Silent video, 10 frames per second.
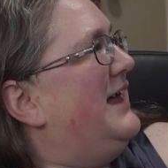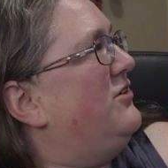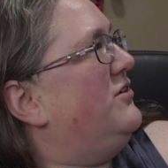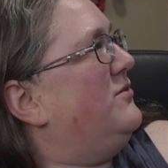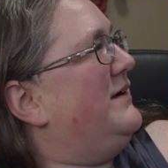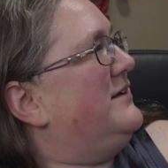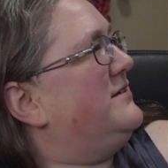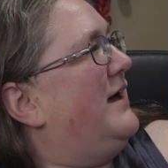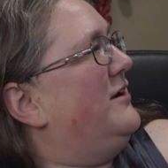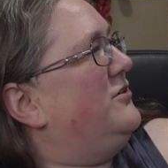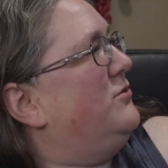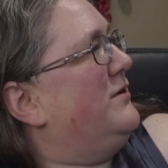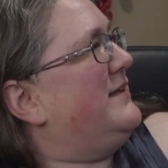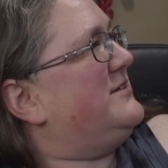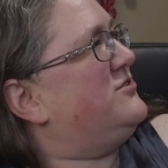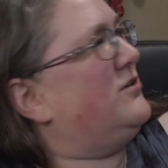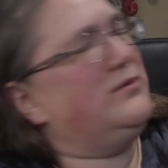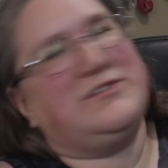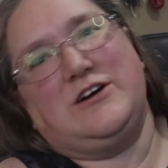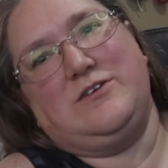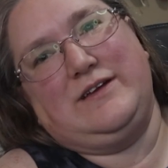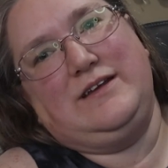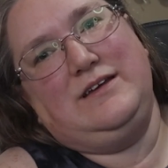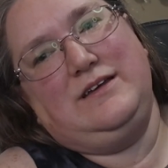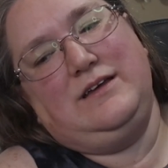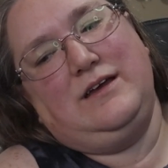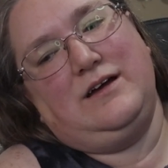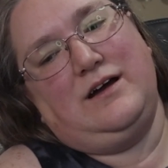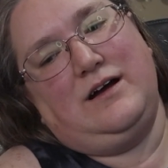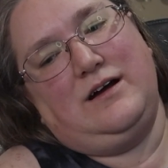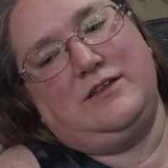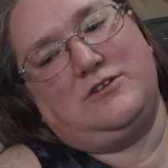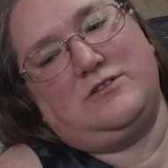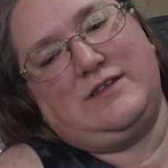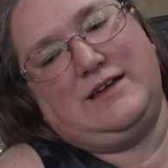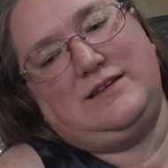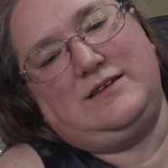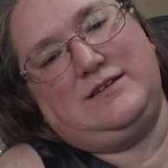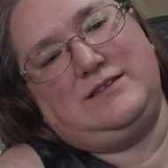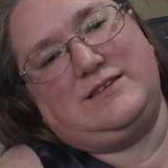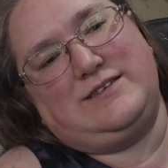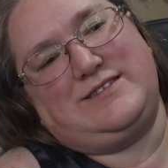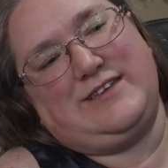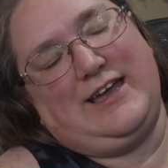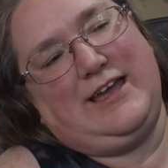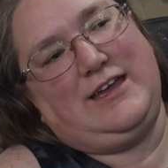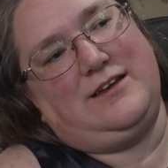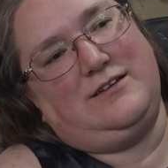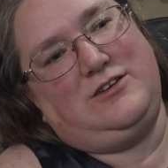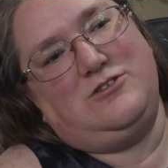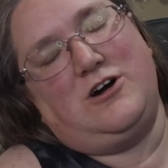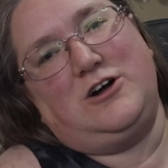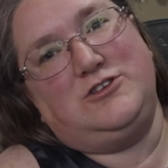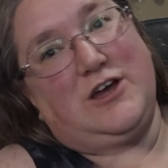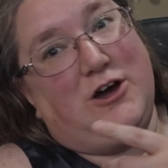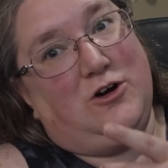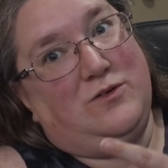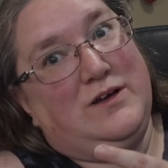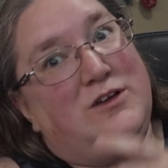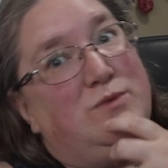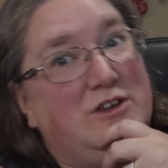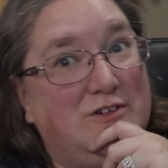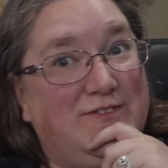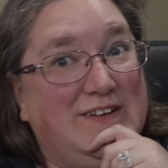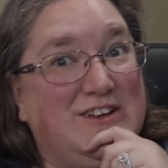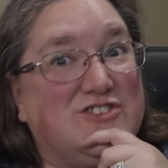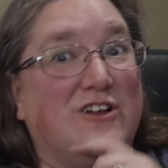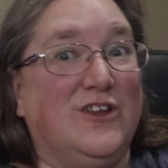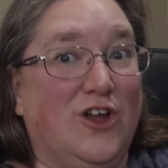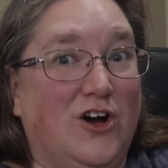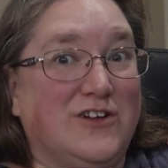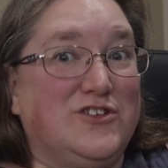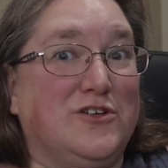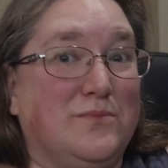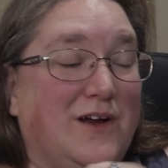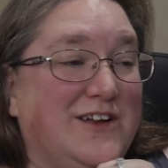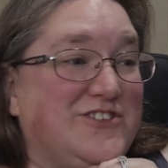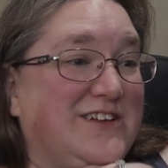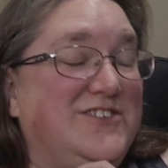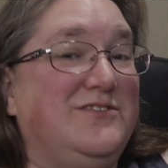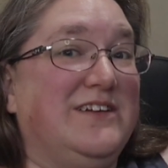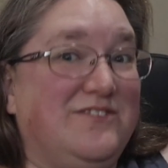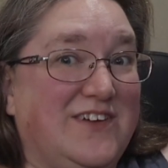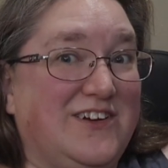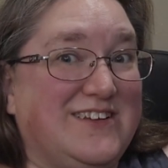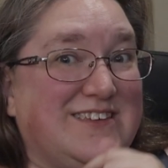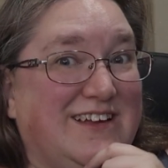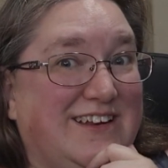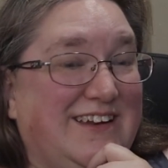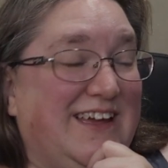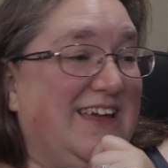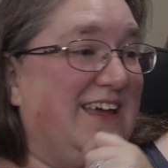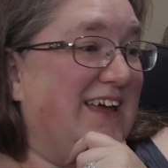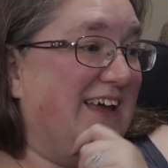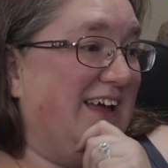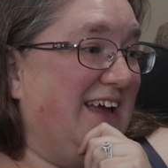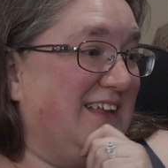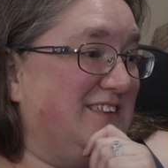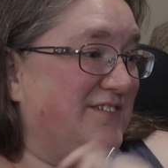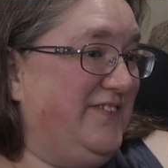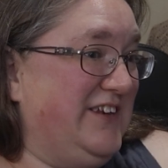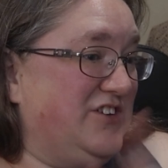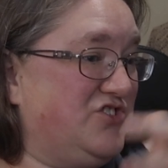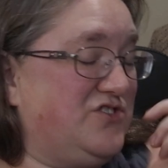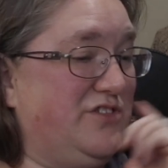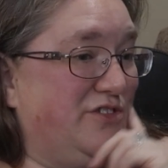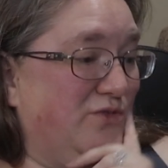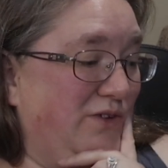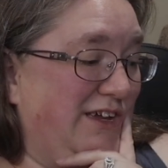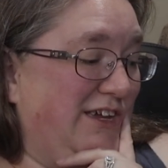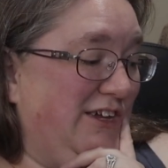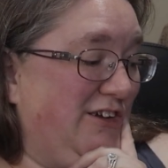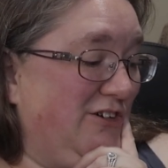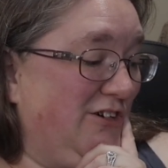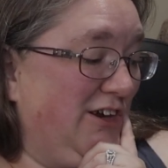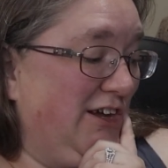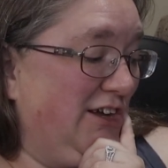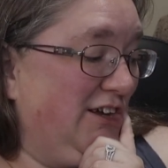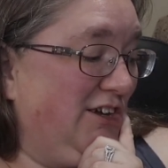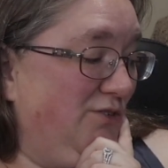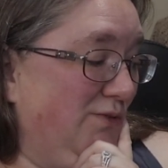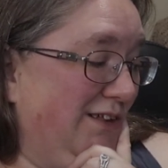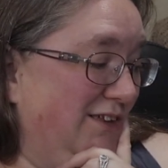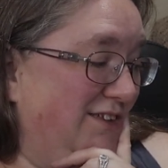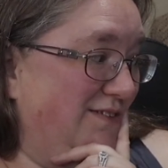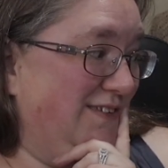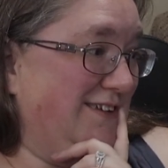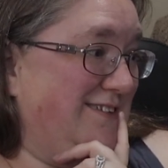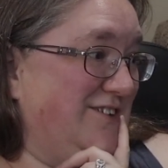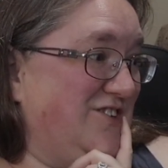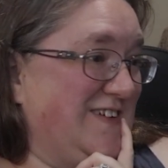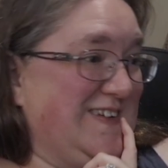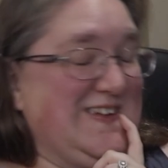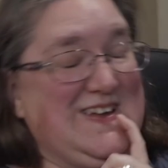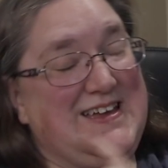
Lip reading: don't know what else. I don't know where that story was going, other than to say, you all know when you finish a long-term project, you get very excited. And to finish 3 here in relative succession,